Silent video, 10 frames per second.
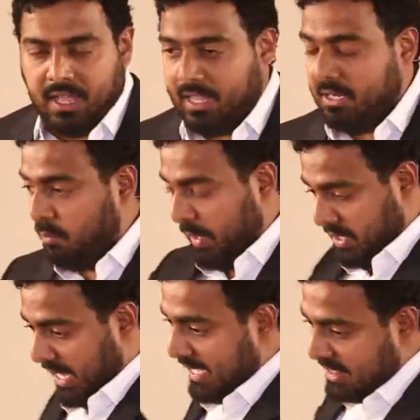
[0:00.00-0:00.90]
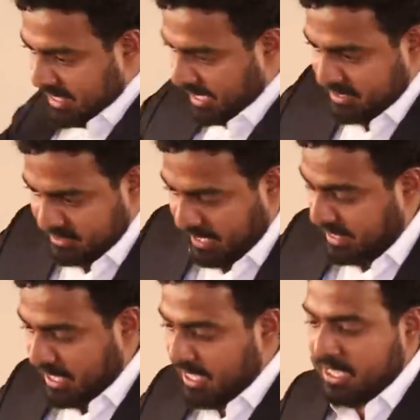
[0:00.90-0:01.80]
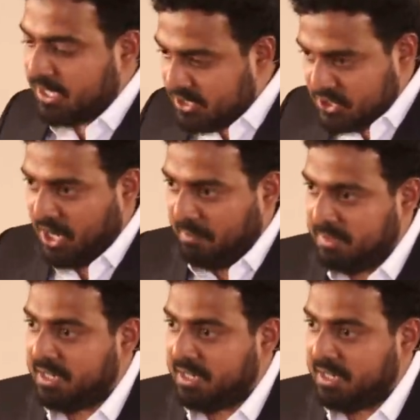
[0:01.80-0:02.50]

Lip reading: and it went like this, and the eagle jumped,